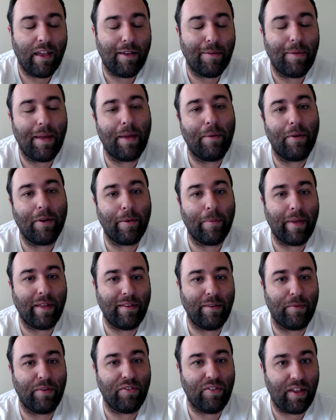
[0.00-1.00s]
Hey everybody, welcome
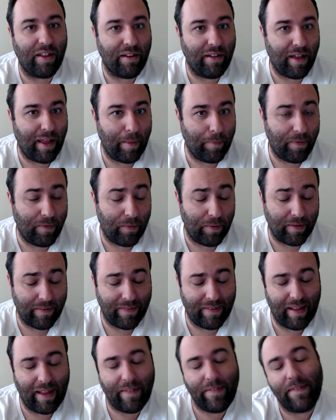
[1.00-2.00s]
back to my channel. I'm Mister
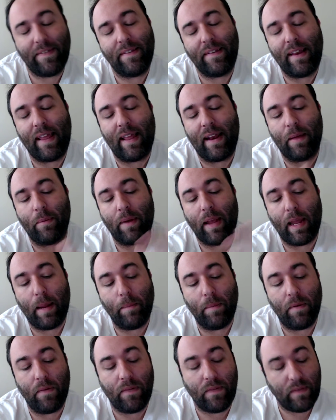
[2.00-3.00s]
Roxana's Daily
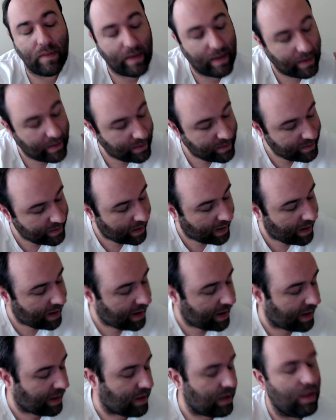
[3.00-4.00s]
Rambles.
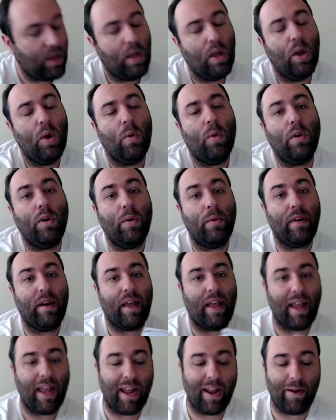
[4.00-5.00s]
Today, we're
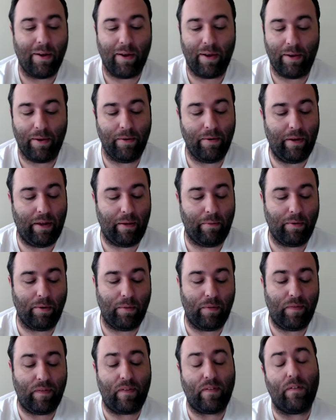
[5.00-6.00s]
doing Arrow, and we're
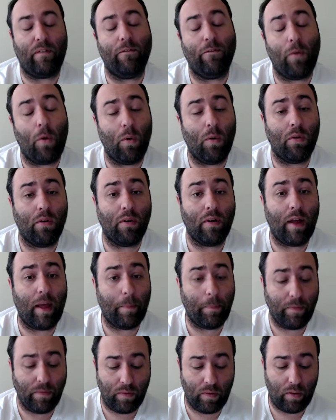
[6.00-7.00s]
doing Season four,
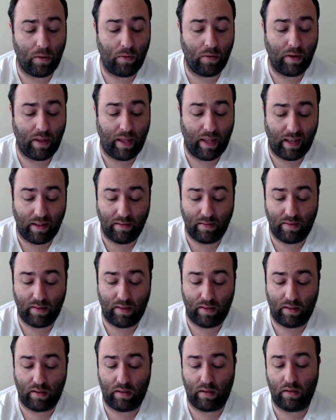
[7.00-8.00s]
Episode
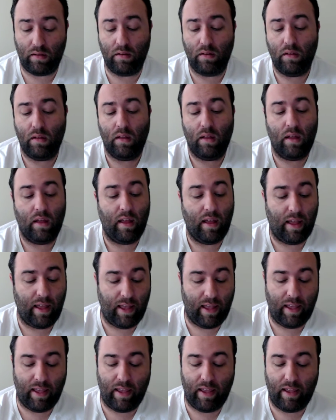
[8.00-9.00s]
eighteen,
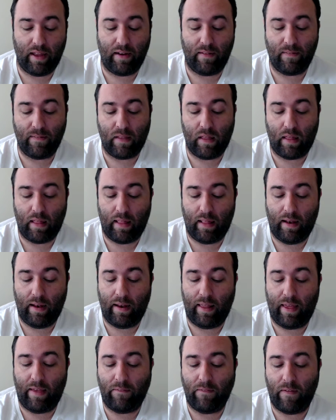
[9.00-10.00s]
and it's called
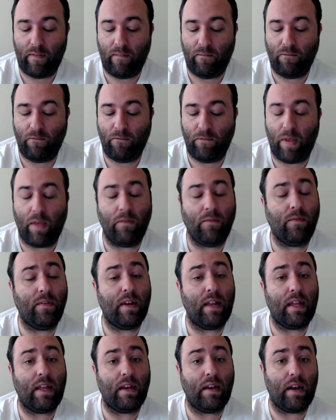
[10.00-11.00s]
eleven
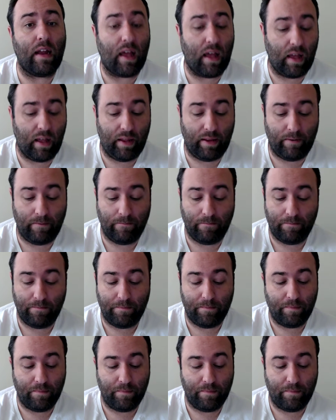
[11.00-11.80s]
fifty-nine.